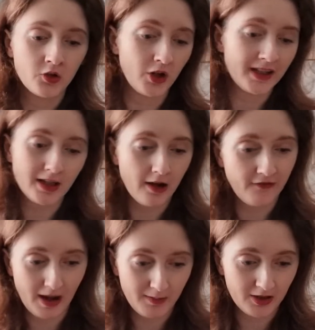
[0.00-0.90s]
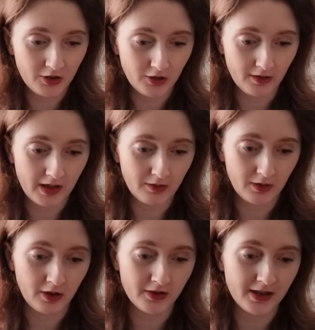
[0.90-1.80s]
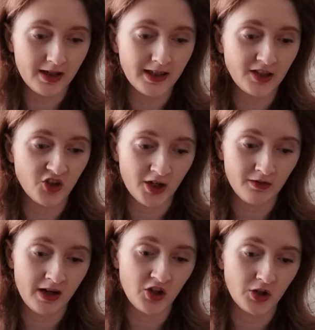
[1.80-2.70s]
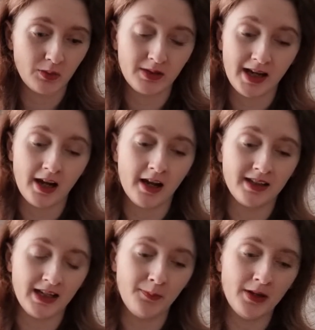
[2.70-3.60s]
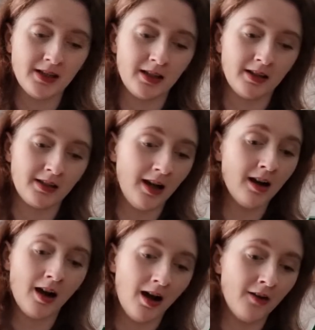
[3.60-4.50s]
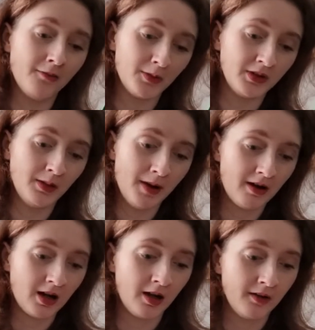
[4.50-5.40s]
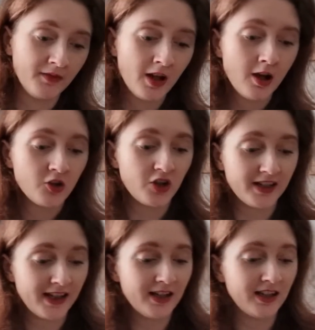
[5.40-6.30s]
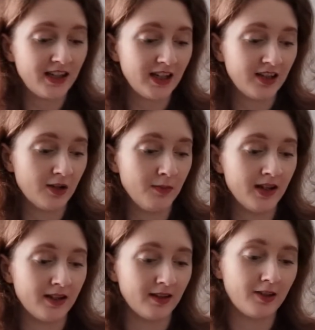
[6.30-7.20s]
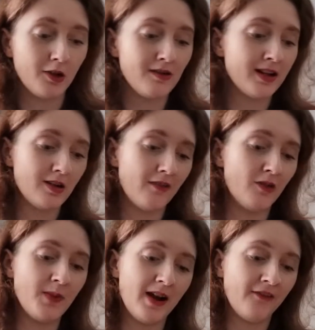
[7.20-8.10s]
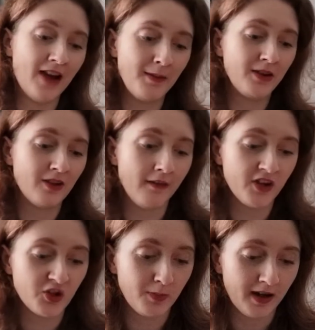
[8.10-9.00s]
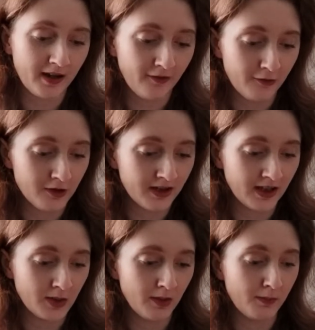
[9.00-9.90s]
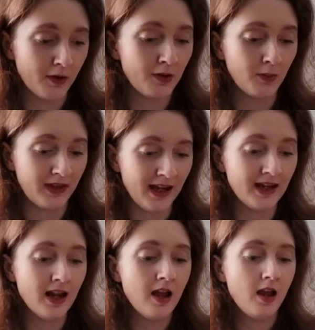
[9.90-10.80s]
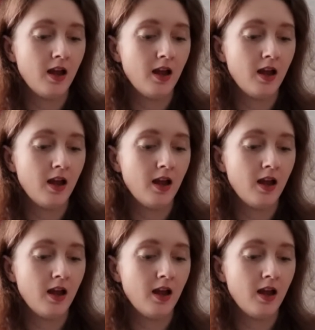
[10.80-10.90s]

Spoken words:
Tracing her family's story through continents and generations will take her deep into the dark heart of modern America. Transcendent Kingdom is the soaring novel about a family ravaged by forces with both within